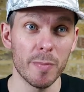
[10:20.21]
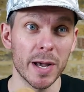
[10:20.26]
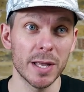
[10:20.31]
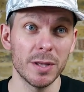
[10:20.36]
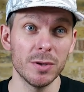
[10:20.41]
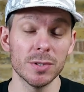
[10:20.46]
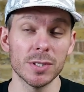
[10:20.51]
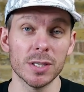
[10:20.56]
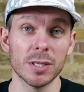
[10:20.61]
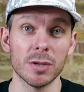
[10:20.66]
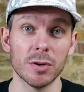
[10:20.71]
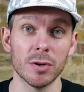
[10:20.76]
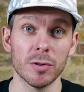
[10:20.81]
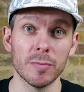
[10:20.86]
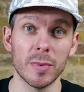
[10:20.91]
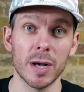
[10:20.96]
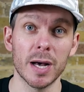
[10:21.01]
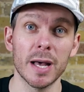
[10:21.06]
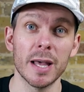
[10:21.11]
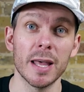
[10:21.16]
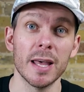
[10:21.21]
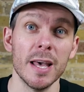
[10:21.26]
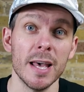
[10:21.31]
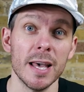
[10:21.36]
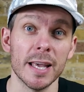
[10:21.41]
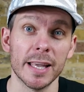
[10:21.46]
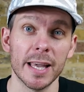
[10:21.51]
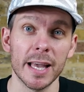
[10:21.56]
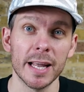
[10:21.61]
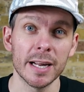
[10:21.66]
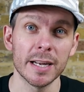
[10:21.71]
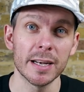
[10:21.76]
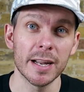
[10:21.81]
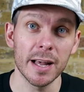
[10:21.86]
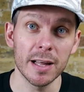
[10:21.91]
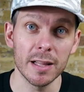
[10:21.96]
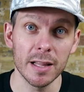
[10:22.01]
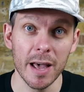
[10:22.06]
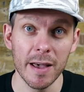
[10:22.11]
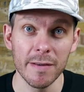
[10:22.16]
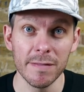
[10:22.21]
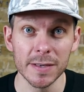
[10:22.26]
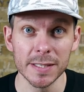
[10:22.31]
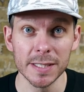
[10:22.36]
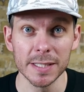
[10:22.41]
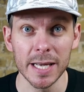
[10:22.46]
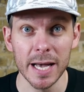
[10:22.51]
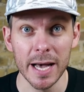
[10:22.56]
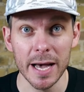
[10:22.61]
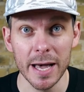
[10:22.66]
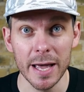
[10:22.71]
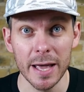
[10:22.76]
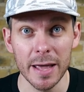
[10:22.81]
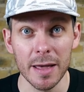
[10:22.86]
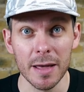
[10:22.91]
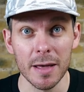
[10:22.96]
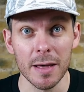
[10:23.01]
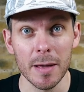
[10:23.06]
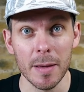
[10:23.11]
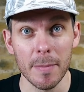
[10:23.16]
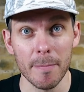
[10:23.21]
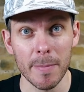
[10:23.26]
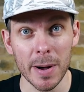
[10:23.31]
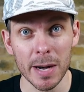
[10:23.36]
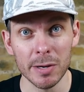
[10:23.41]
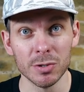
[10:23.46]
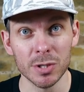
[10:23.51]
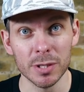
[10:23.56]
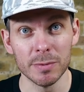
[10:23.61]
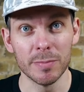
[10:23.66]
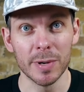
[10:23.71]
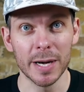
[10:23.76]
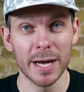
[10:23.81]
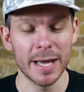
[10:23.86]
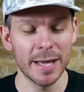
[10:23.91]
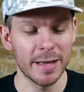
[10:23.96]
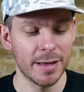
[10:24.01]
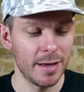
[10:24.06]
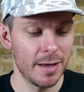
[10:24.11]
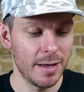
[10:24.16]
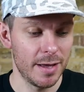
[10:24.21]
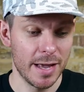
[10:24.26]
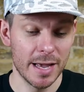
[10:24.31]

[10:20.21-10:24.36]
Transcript: I use it on my Cannondale FSI mountain bike,